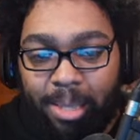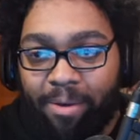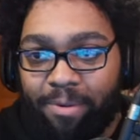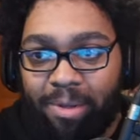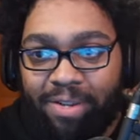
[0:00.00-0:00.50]

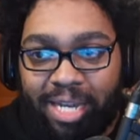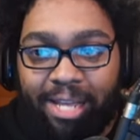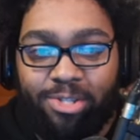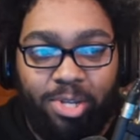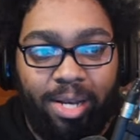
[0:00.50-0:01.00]
level of
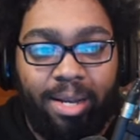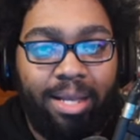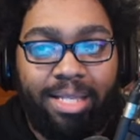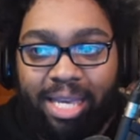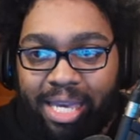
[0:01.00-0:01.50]
attention
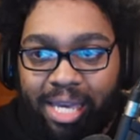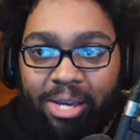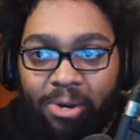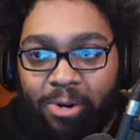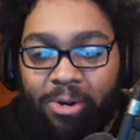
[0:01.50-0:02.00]
to
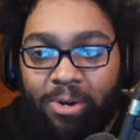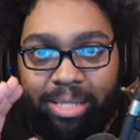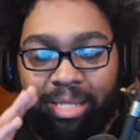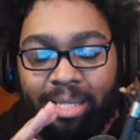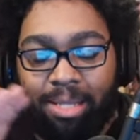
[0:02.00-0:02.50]
hear
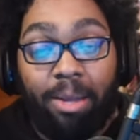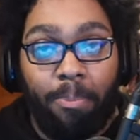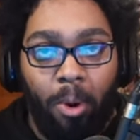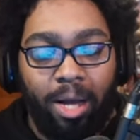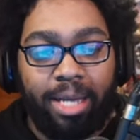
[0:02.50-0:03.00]

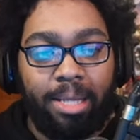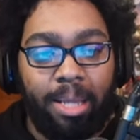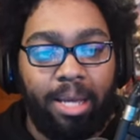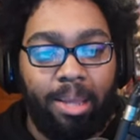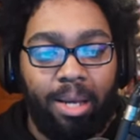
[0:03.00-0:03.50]
sleepwalking
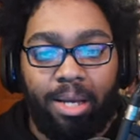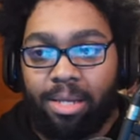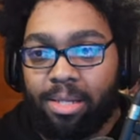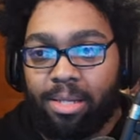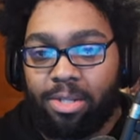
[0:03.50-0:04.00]

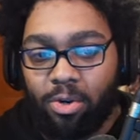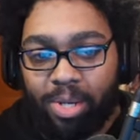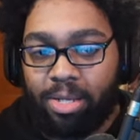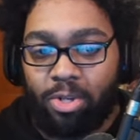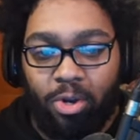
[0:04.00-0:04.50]
Layla
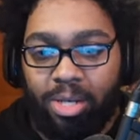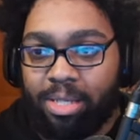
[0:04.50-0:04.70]
during certain